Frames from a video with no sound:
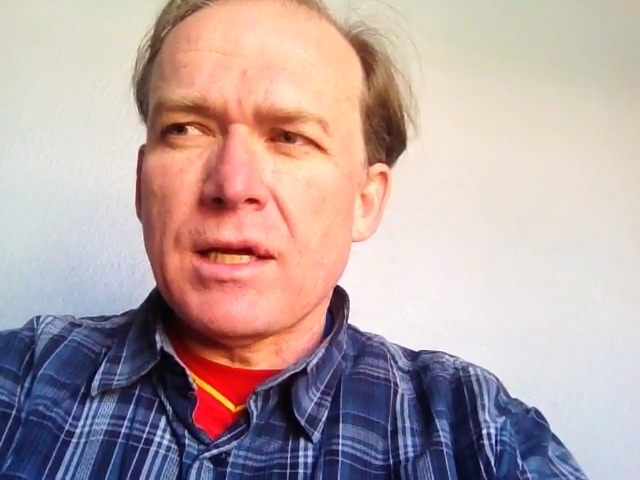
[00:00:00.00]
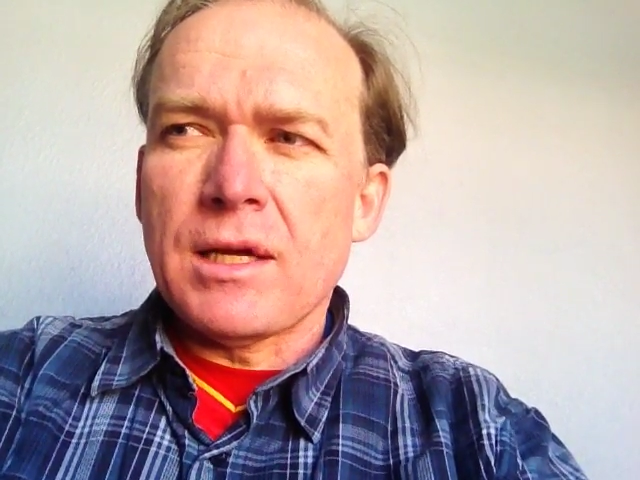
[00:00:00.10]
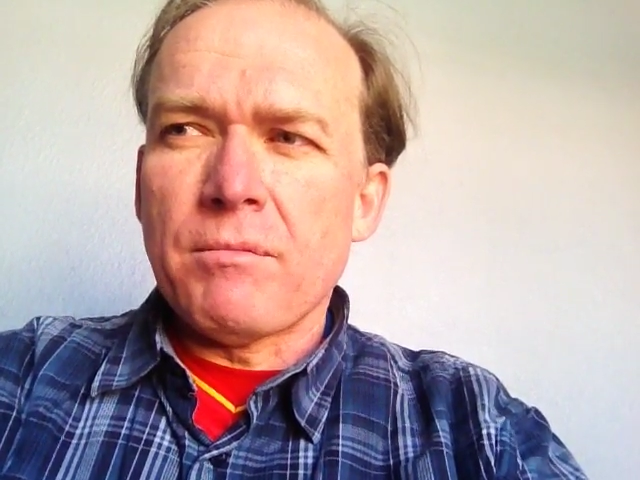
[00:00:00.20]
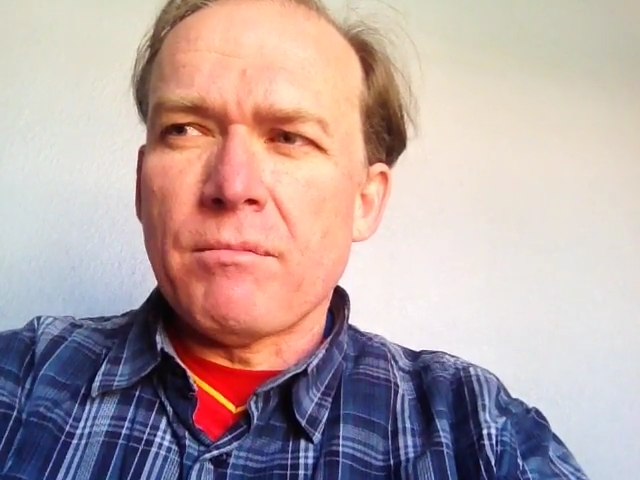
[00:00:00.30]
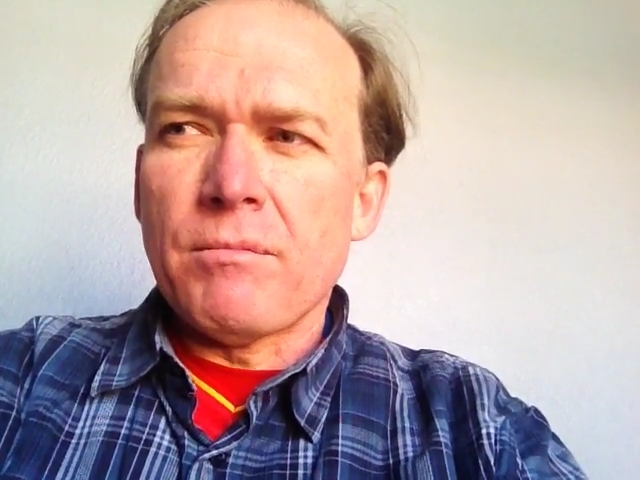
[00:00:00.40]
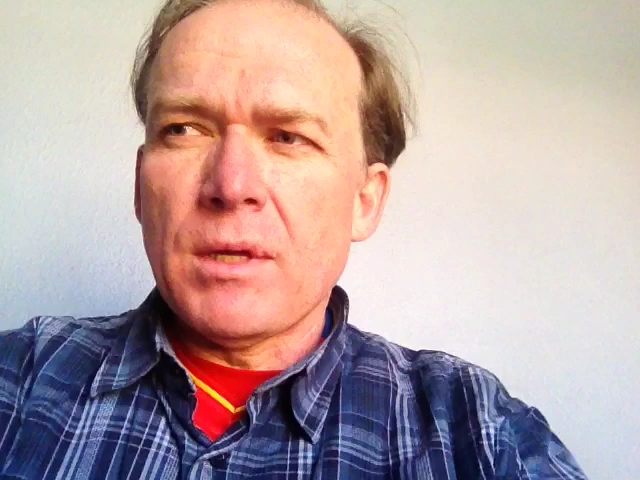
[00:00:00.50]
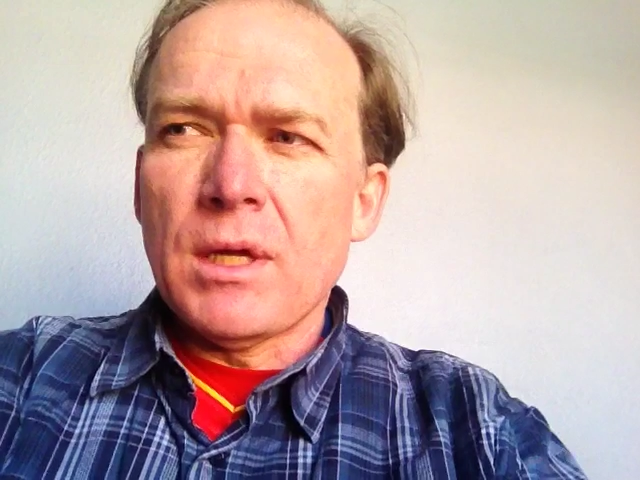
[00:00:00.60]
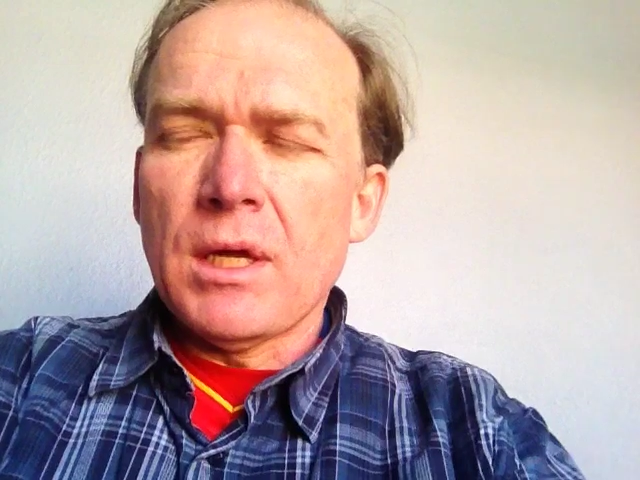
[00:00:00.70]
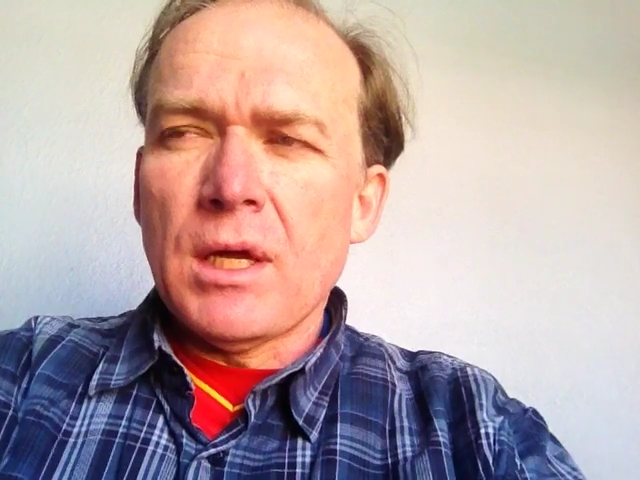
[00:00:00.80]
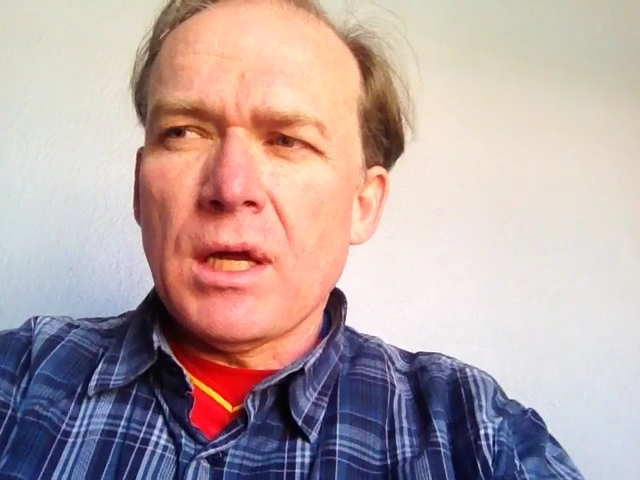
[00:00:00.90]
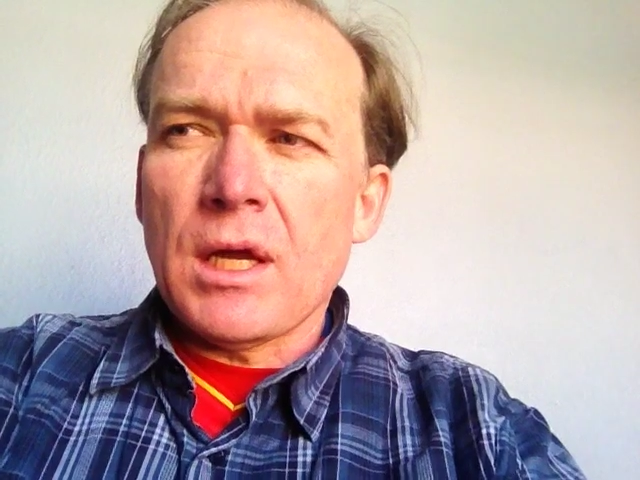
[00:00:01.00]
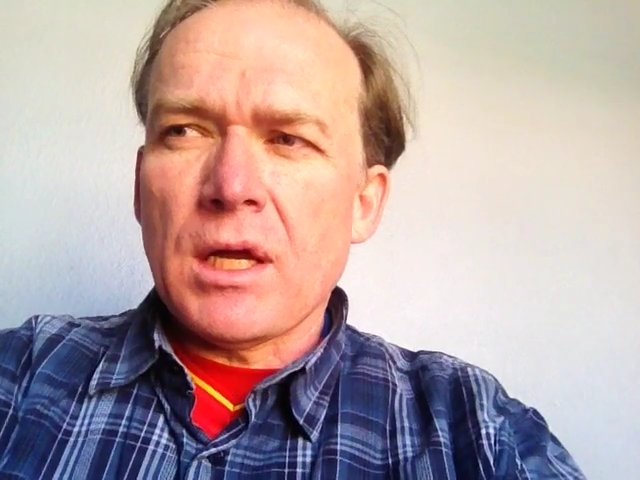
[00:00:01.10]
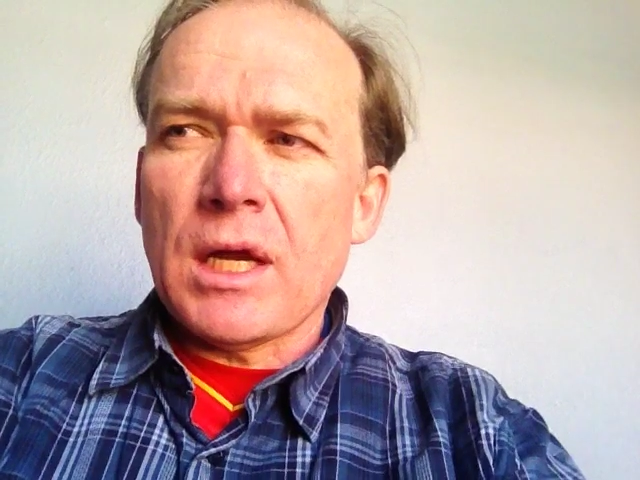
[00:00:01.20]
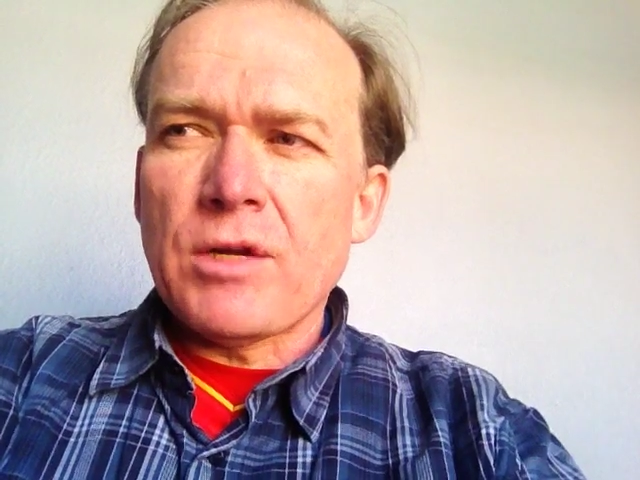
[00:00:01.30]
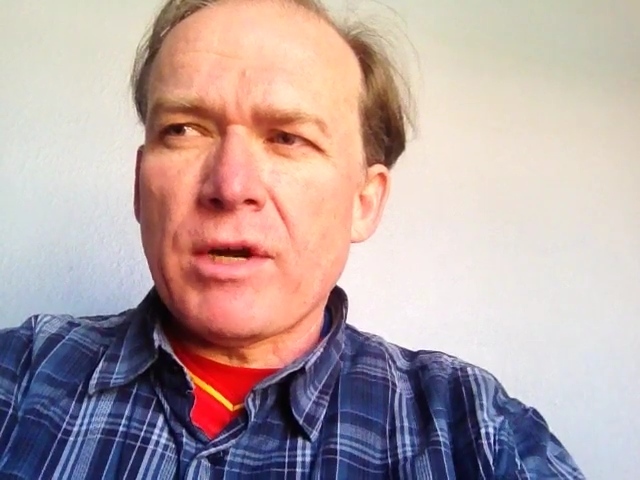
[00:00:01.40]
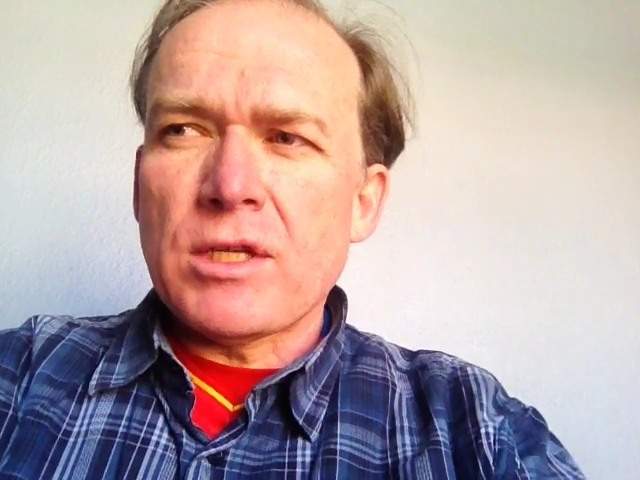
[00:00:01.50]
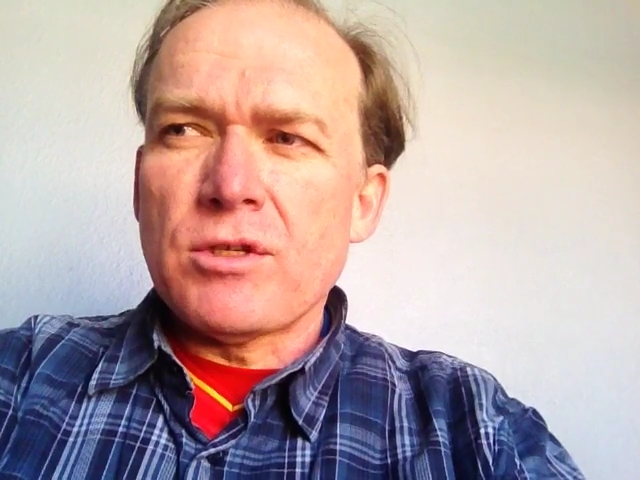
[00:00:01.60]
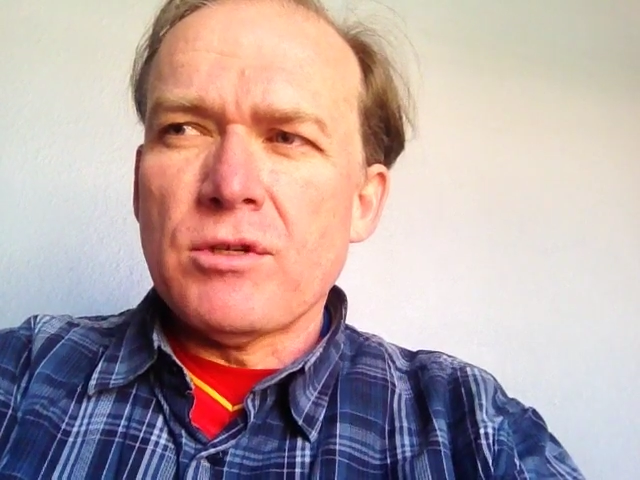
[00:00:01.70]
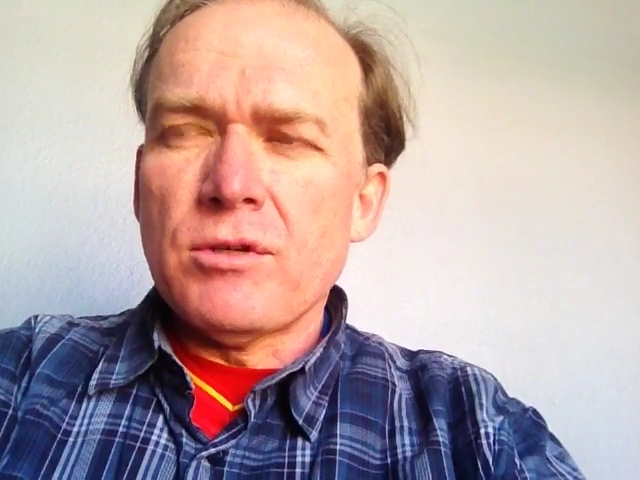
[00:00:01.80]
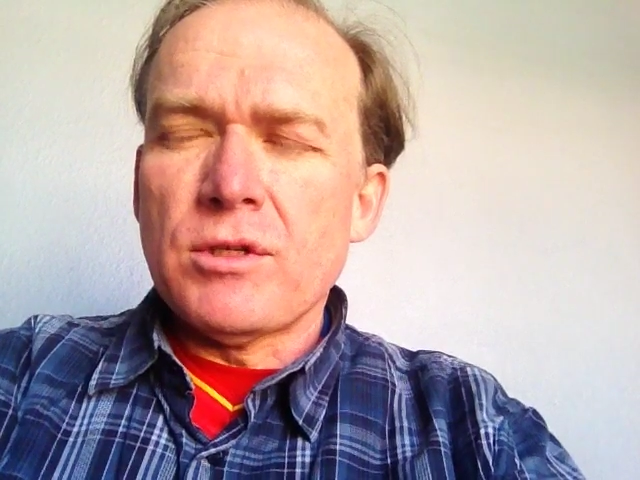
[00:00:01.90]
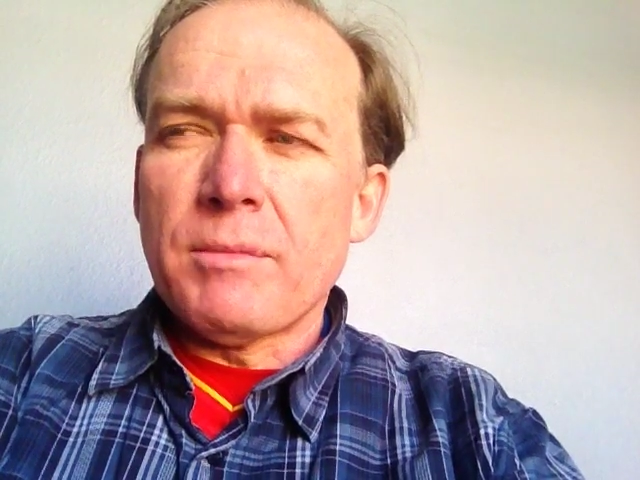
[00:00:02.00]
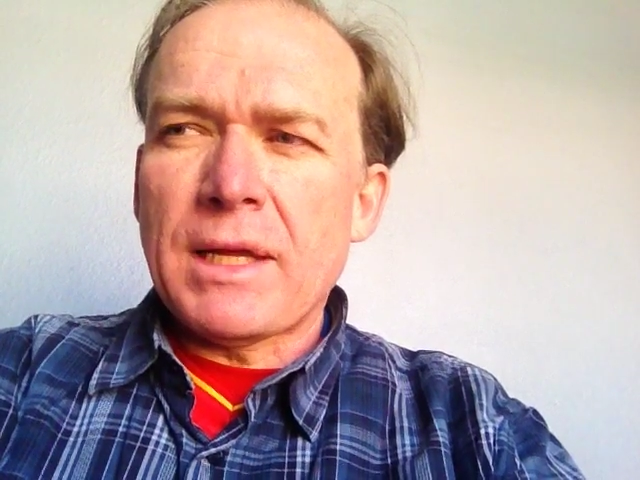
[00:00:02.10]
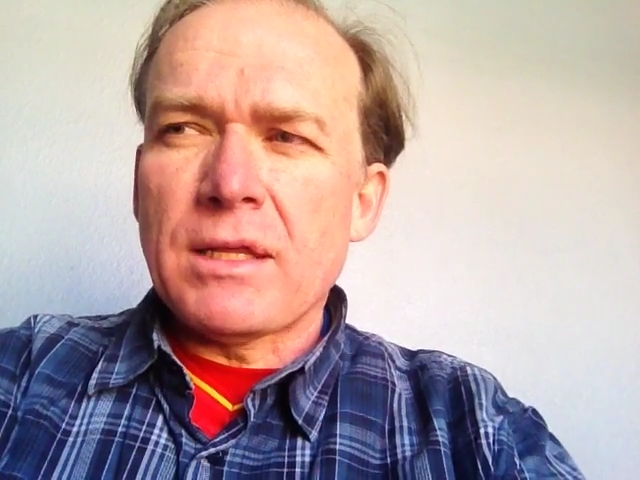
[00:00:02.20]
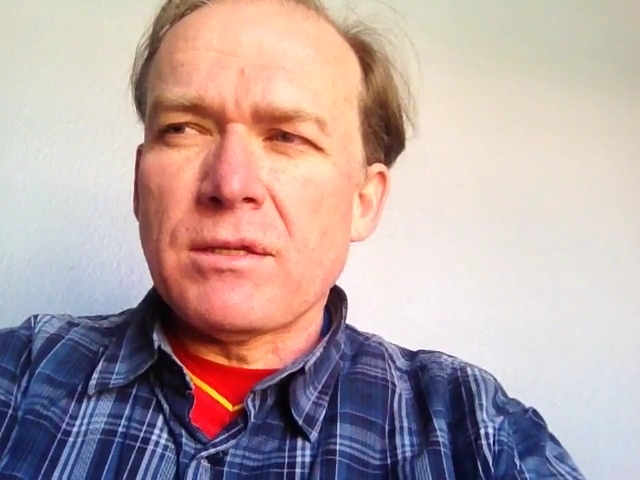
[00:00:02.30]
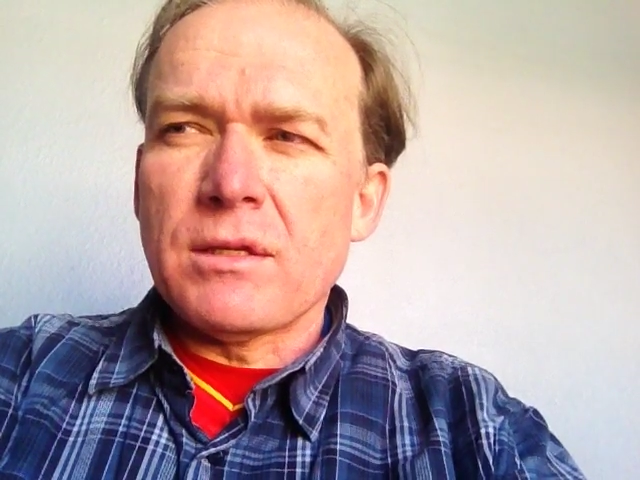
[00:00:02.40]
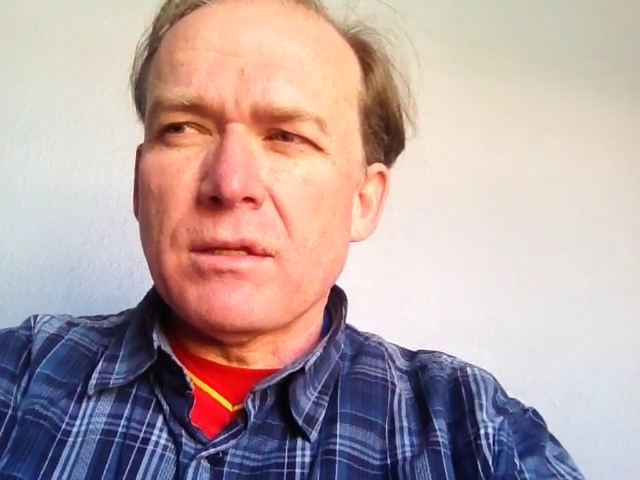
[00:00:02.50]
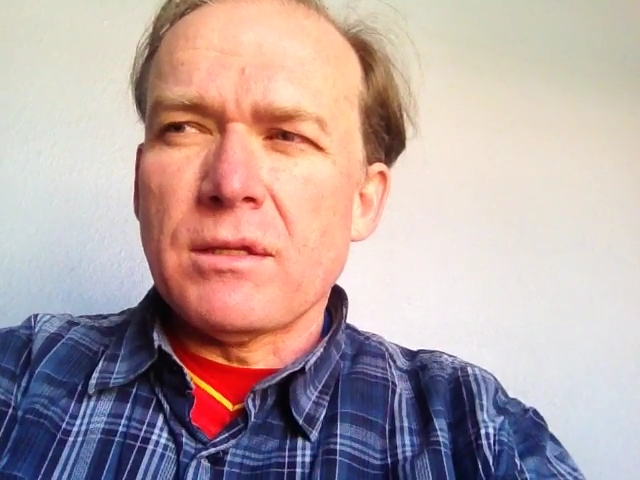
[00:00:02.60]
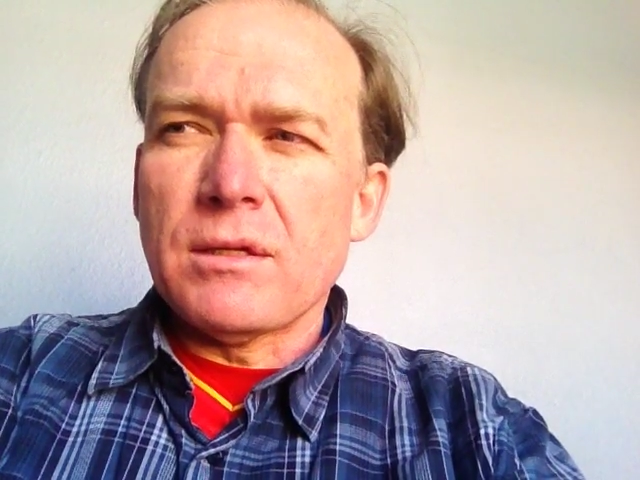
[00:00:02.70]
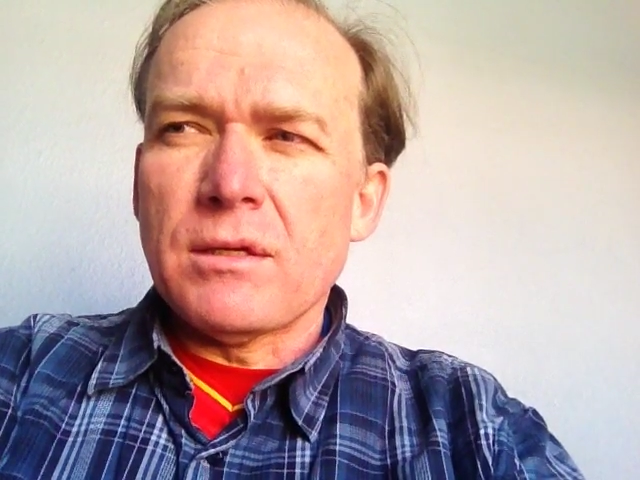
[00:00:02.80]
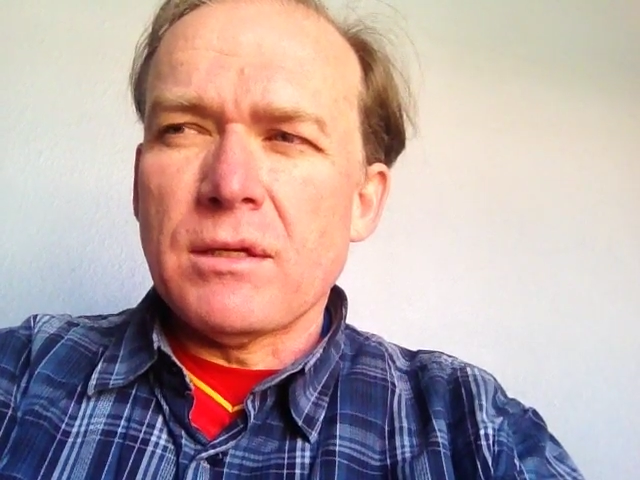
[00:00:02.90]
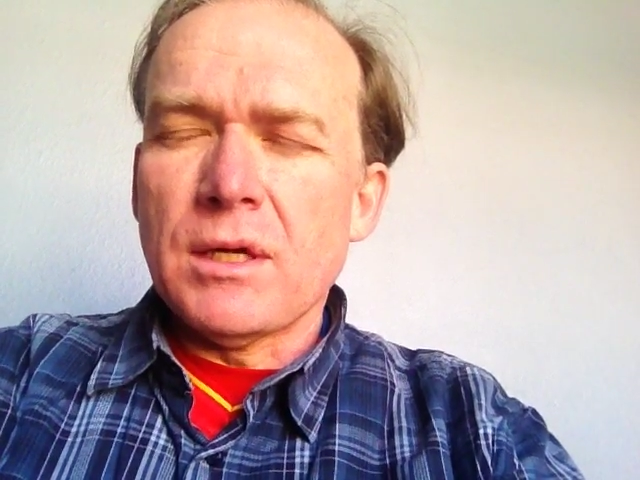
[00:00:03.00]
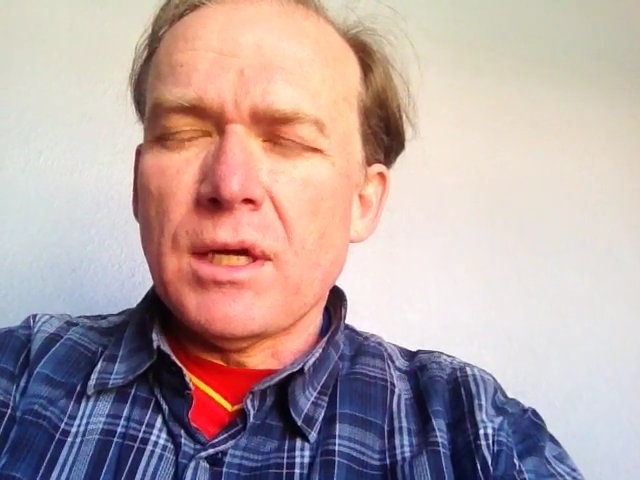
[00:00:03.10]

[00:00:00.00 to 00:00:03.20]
Um, yeah, I try to to make the, the